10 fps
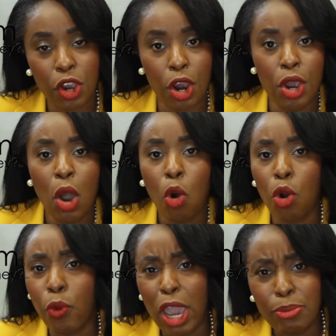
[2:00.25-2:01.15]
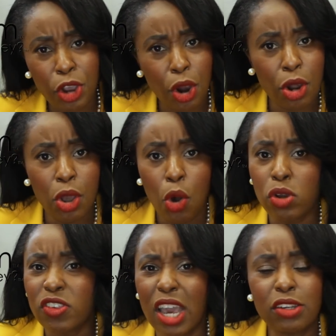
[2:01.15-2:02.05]
her, or raped her,
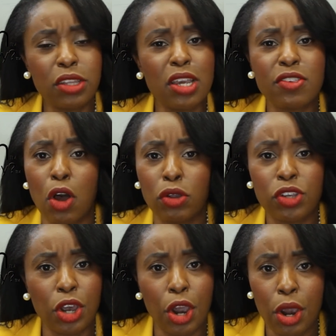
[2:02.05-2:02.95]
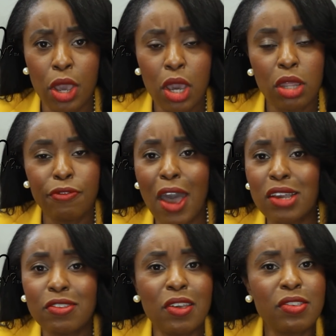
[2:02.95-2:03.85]
or sexually assaulted her. The
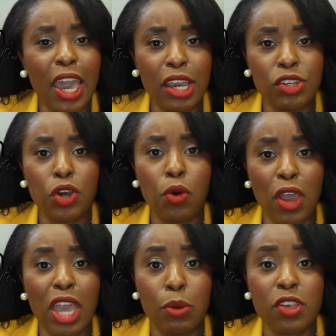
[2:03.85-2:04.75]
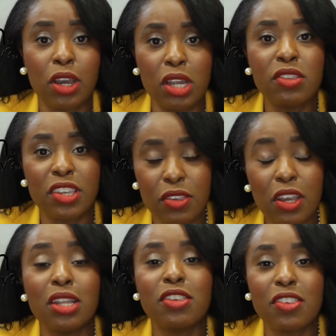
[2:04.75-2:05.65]
facts of this case show that it was a
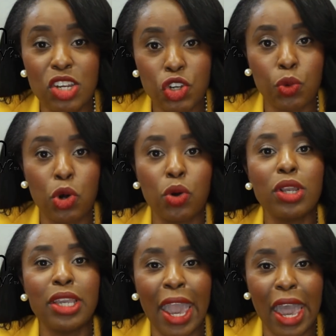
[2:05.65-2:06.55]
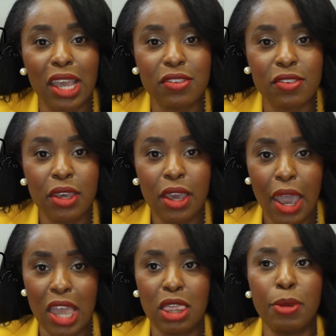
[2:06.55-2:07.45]
consensual dance
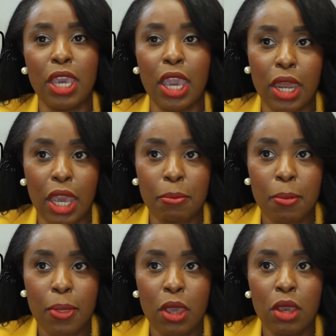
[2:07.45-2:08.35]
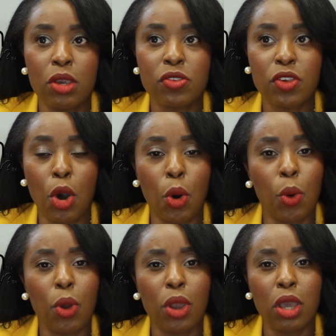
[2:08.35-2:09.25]
at the beginning.
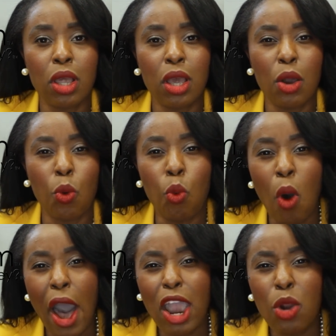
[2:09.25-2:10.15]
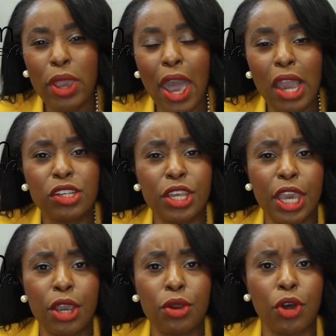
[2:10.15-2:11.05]
So, why are we actually
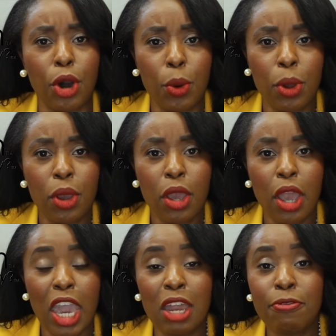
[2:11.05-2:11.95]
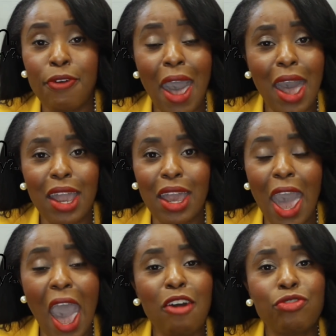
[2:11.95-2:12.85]
here though? In fact,
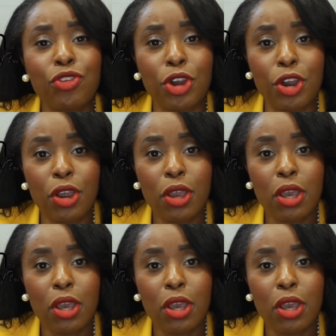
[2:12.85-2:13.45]
after